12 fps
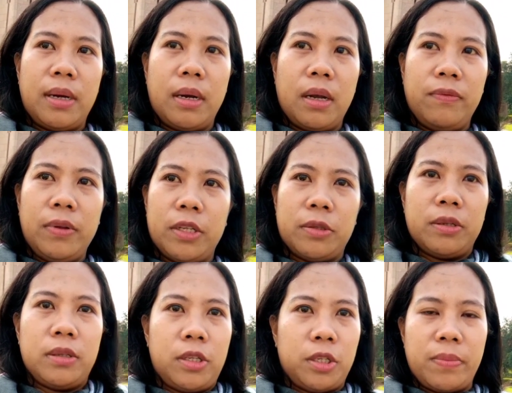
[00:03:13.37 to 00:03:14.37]
I feel it
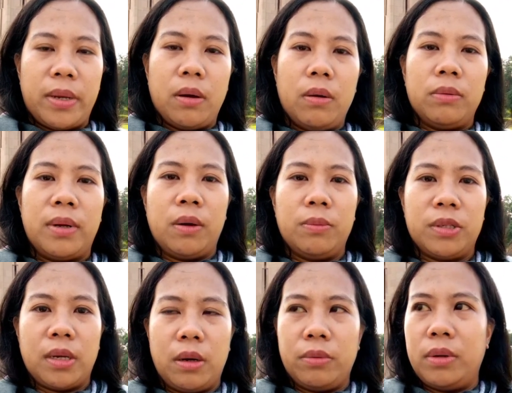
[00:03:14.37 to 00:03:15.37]
is my own
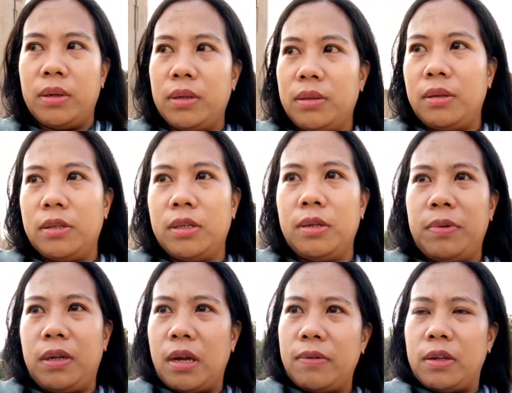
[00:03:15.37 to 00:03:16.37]
hometown.
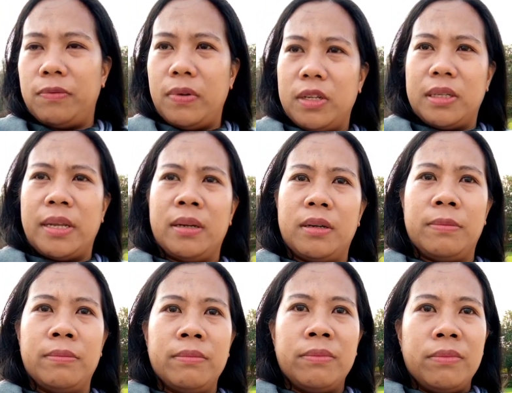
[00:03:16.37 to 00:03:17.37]
It feels like
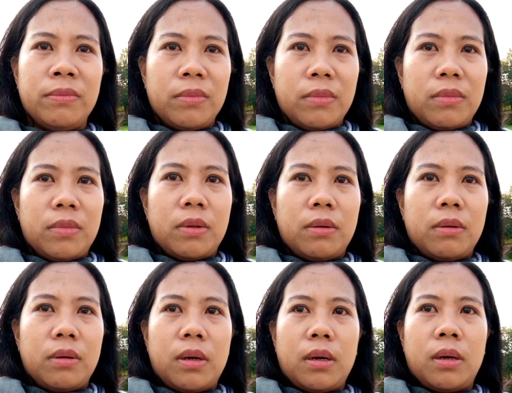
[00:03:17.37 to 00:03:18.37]

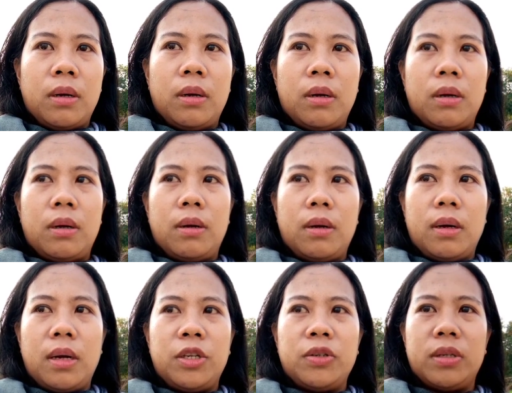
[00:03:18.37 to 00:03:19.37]

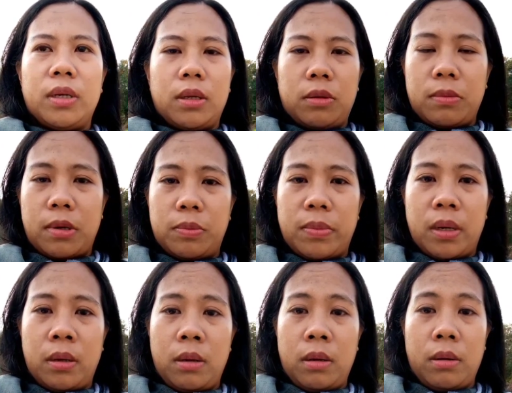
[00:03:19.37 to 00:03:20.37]
I treat it as
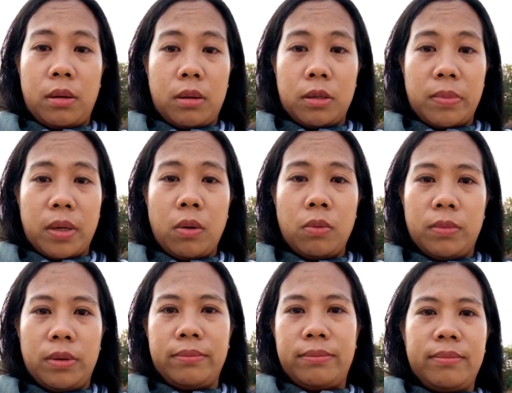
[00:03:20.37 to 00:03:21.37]
my home.
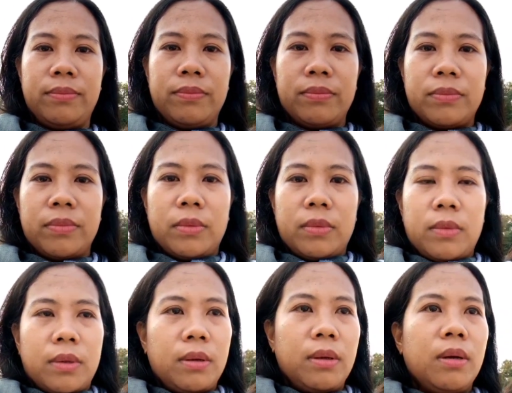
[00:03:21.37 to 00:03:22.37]

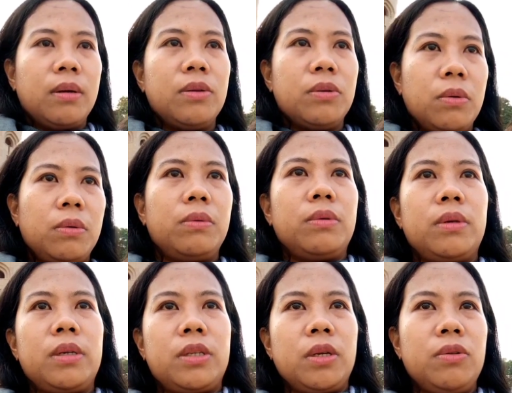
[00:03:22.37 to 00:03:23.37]
So
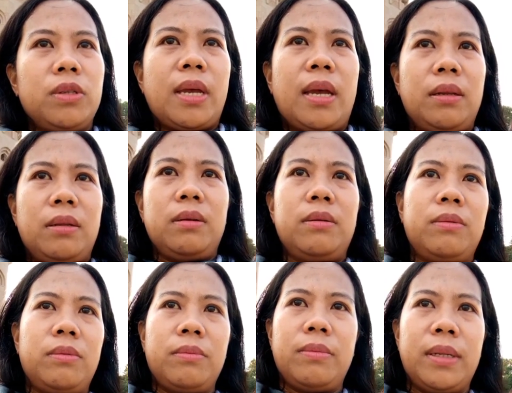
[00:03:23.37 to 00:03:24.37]
it's so sad,
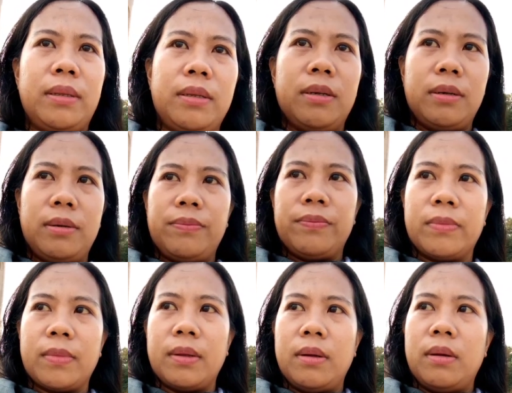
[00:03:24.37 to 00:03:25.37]
but
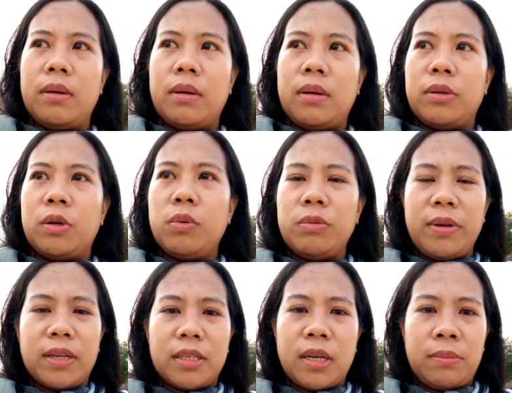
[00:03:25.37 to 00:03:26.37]
there will
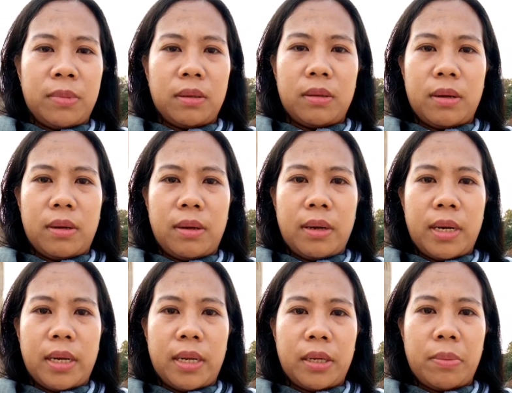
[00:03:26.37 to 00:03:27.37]
be a time that
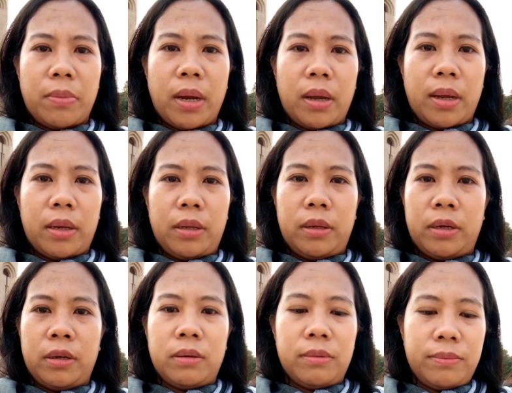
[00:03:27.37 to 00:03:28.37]
I can come back again in
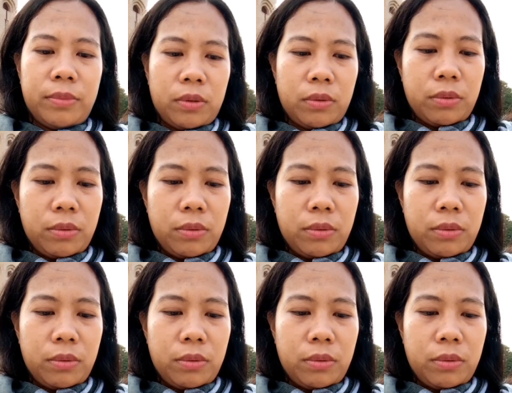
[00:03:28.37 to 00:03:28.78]
here. So